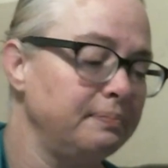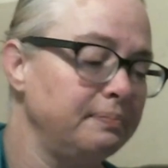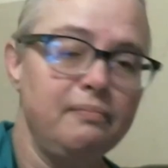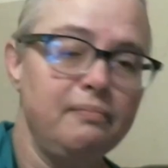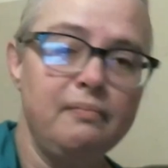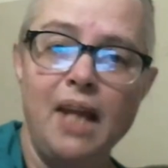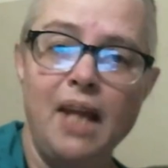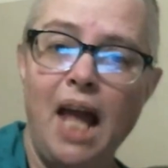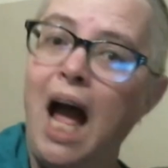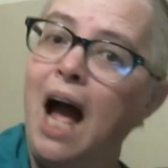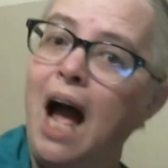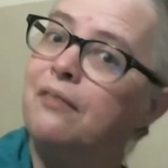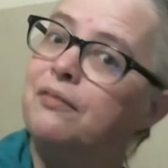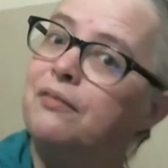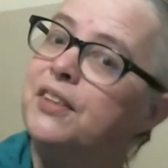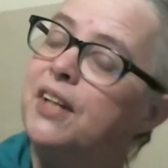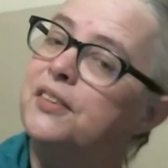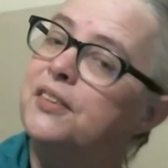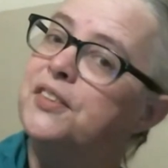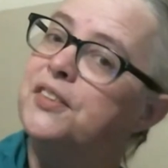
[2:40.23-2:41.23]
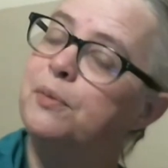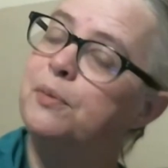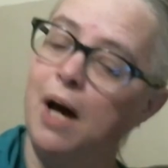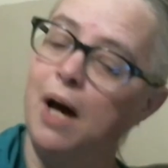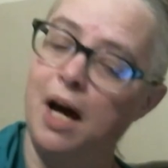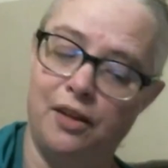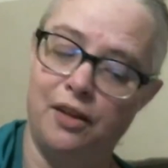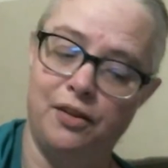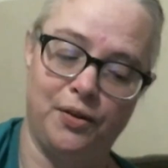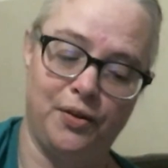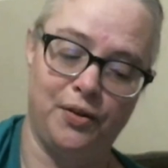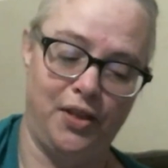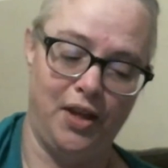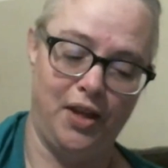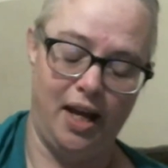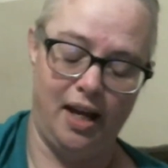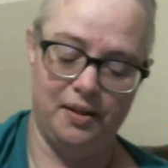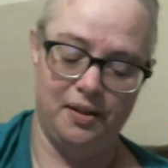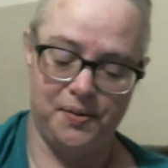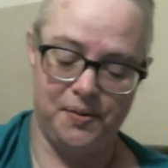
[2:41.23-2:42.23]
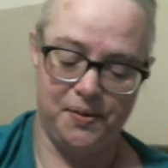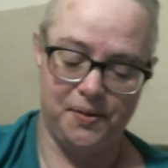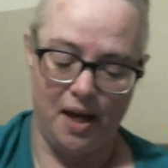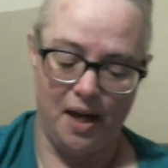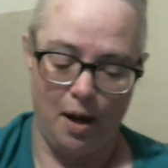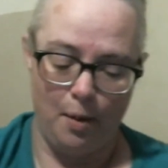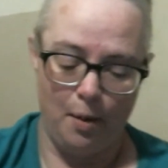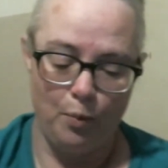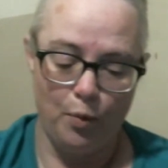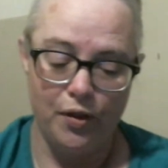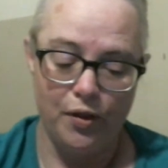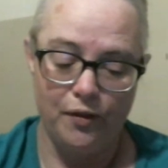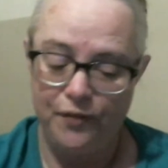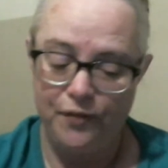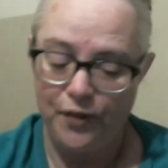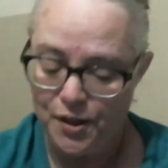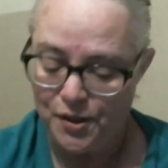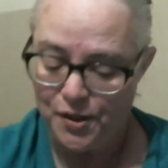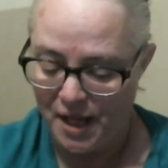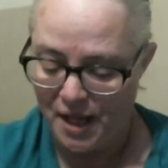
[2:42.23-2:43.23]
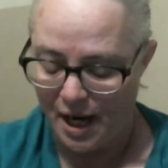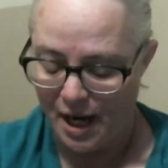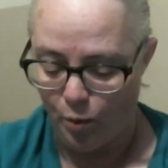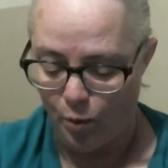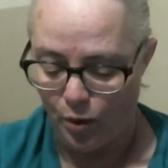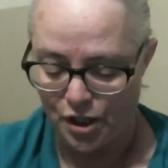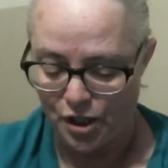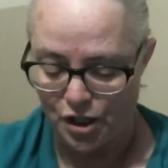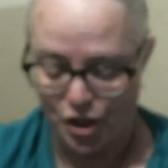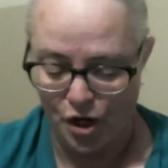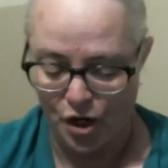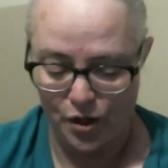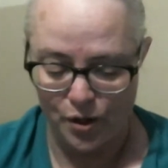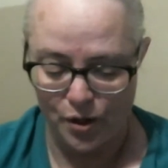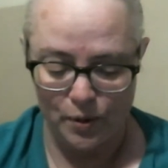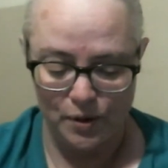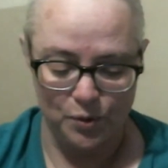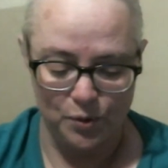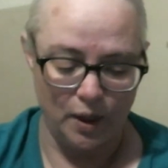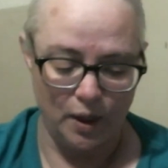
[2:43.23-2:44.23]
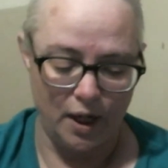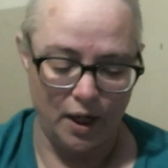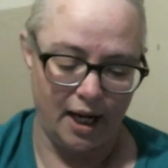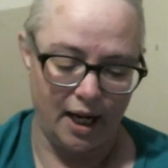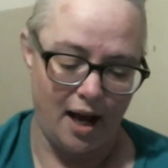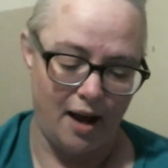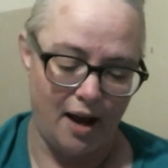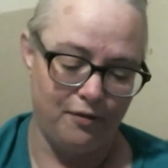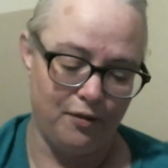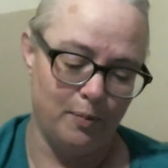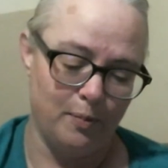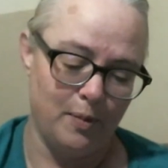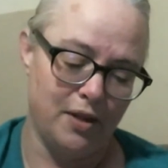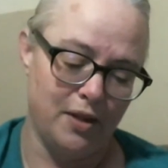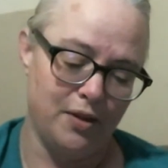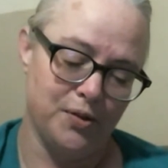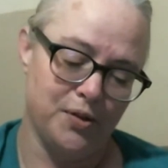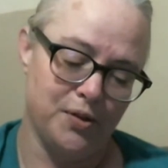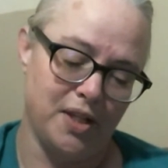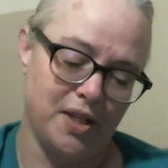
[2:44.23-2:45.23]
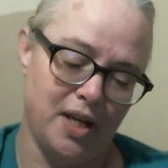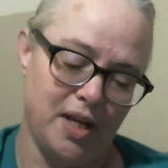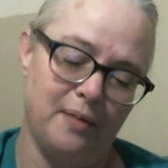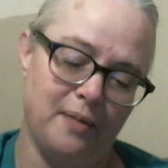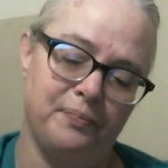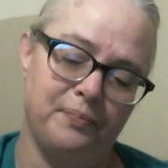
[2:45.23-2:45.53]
I have done some other things. Well, the first thing I want to show you is what I got for Mother's Day.